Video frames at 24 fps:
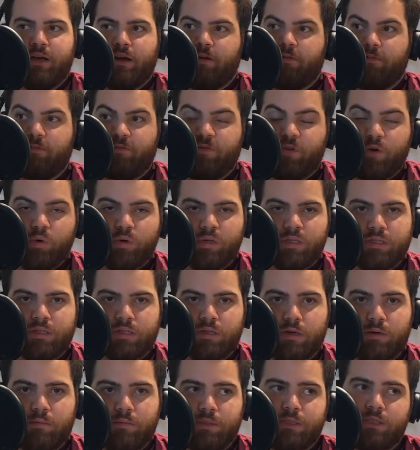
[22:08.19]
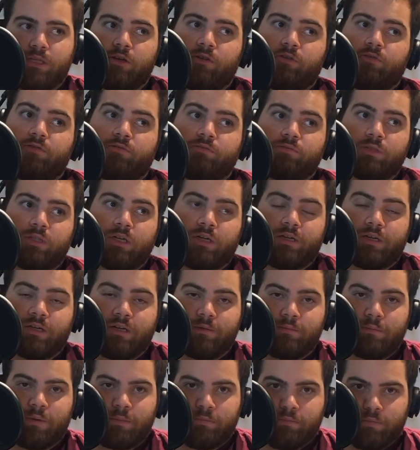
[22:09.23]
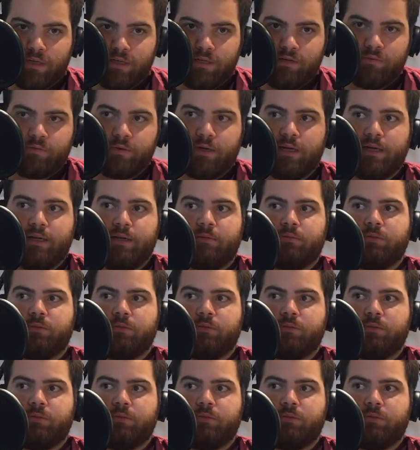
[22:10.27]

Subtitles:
I'm focusing on myself. I'm trying to get my money right.